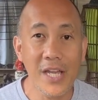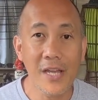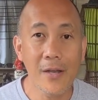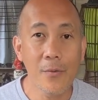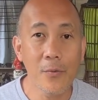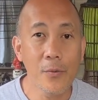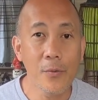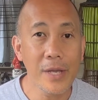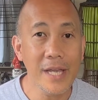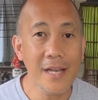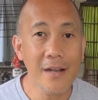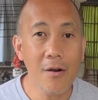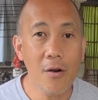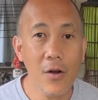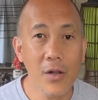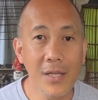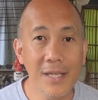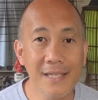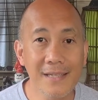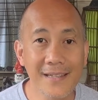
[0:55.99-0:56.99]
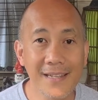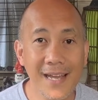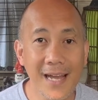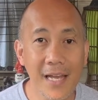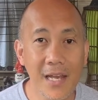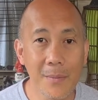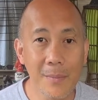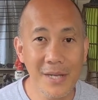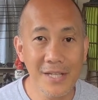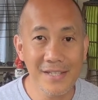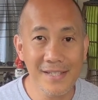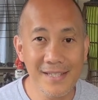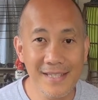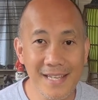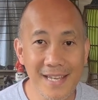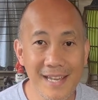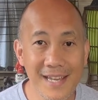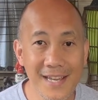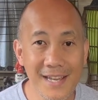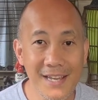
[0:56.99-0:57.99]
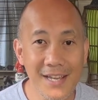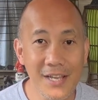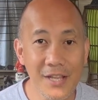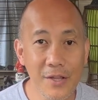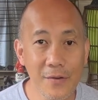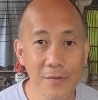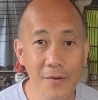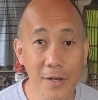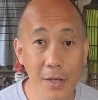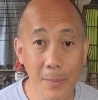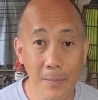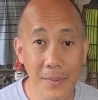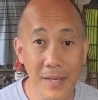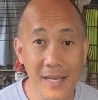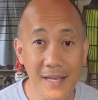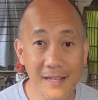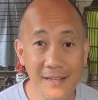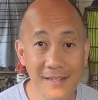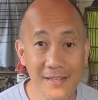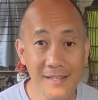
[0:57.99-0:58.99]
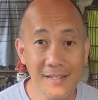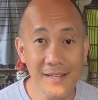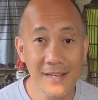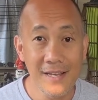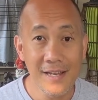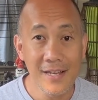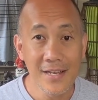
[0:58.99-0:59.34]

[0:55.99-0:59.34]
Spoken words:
we call it calamansi in the Philippines.